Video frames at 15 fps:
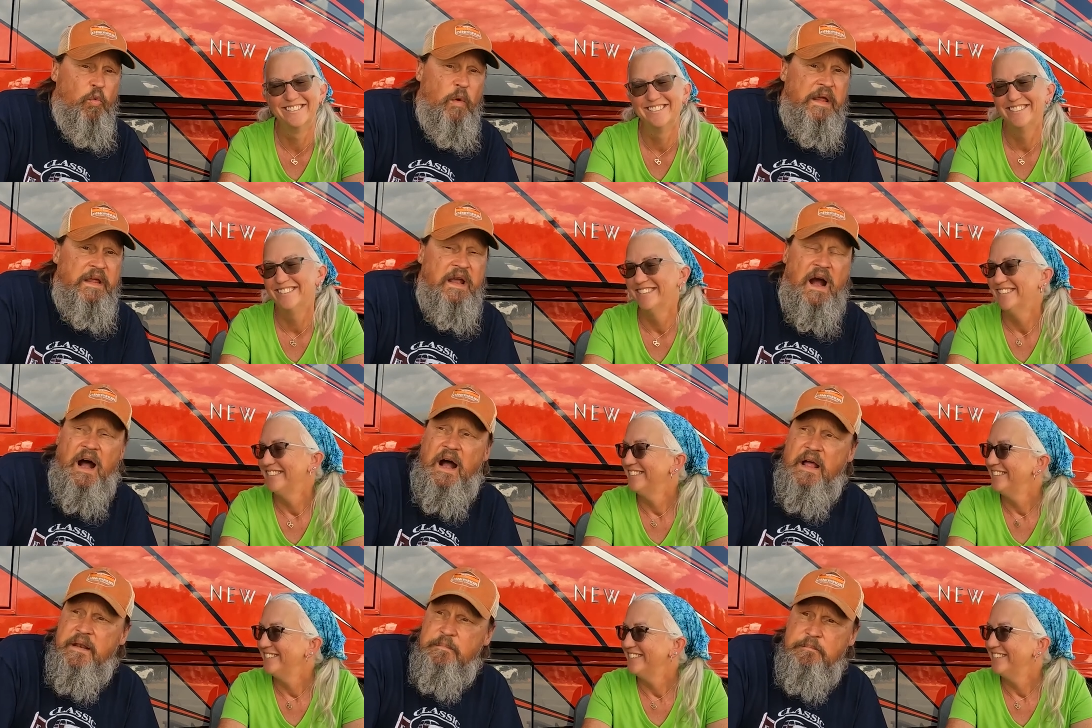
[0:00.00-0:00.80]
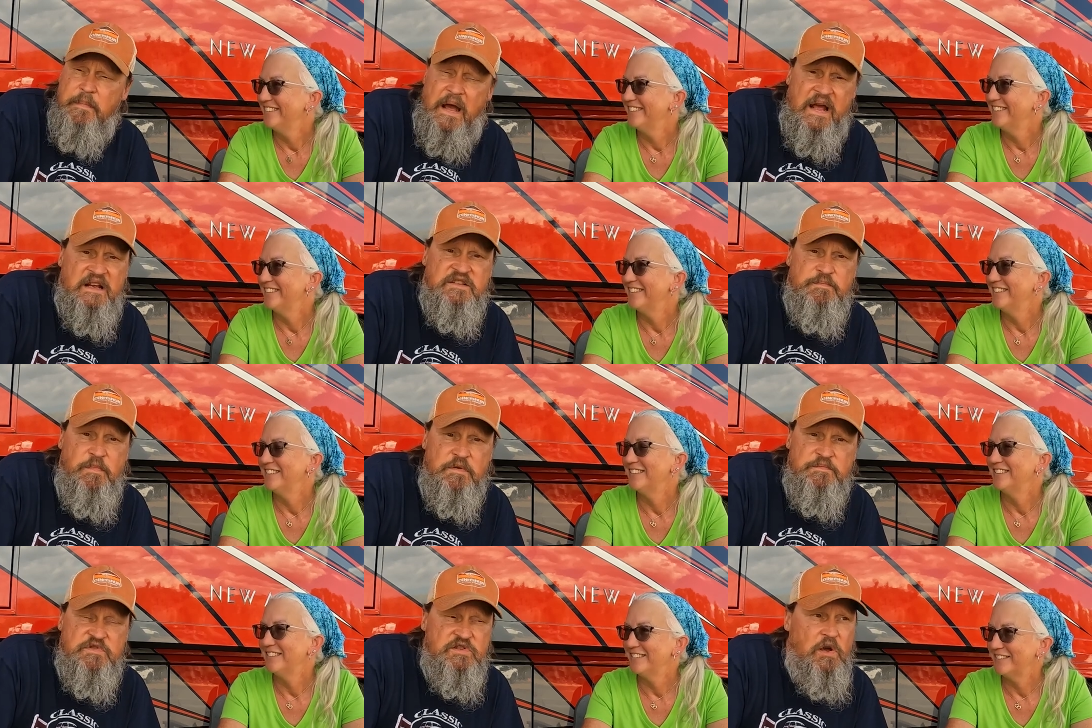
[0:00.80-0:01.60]
Speaker 1: we got
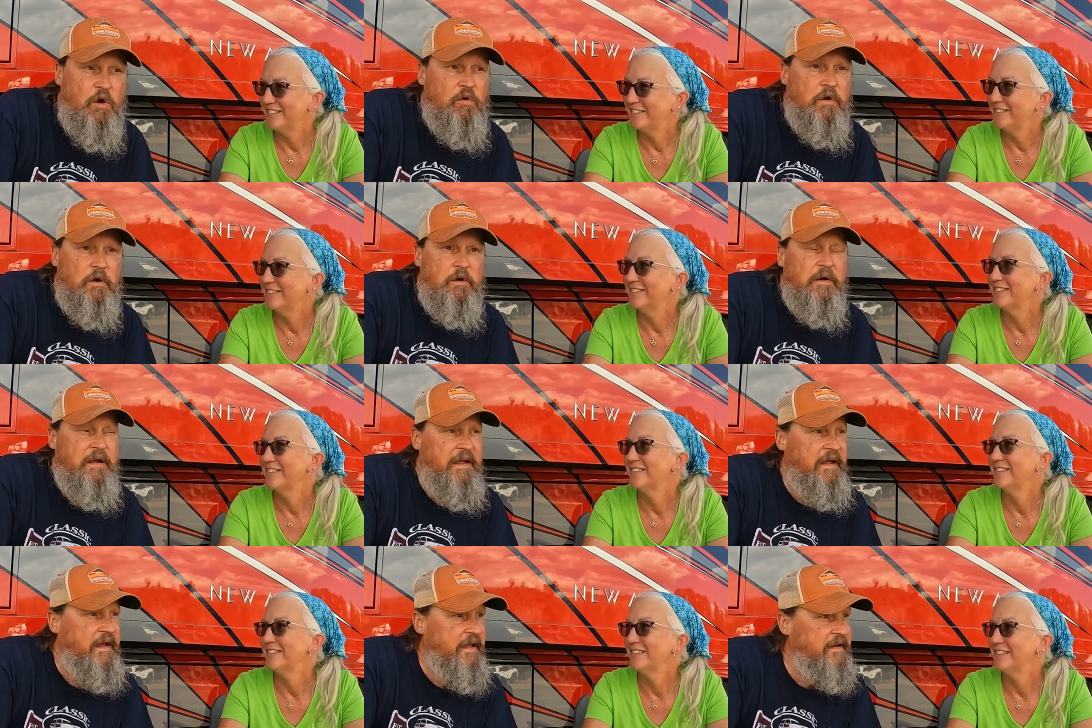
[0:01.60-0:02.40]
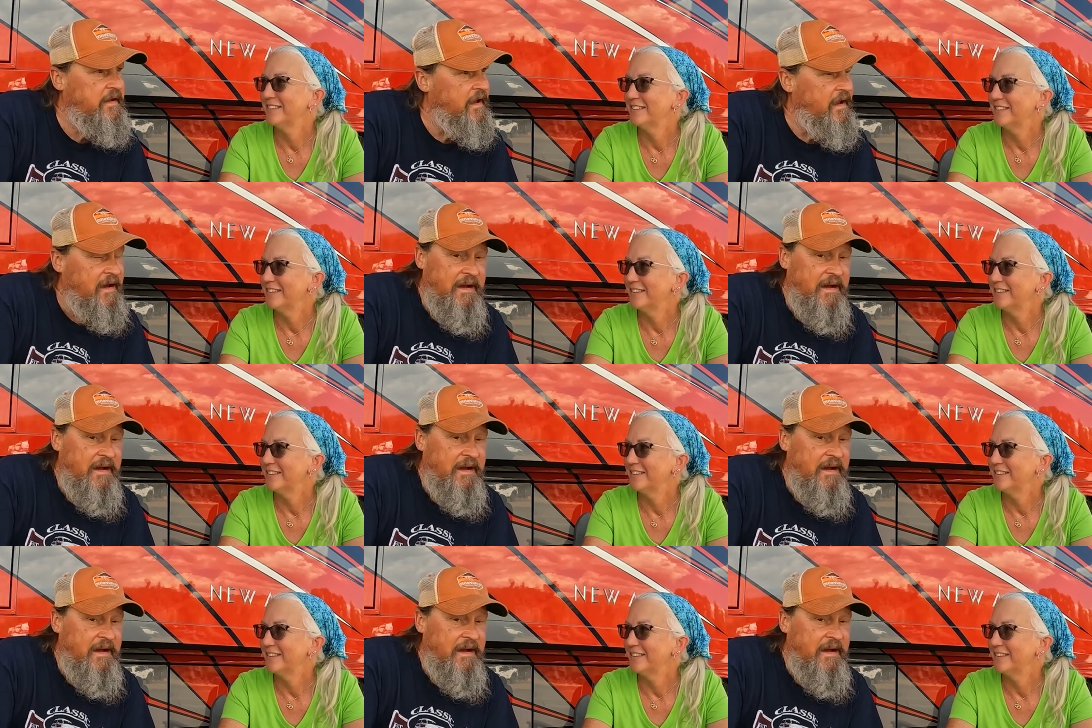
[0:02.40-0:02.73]
maximum solar and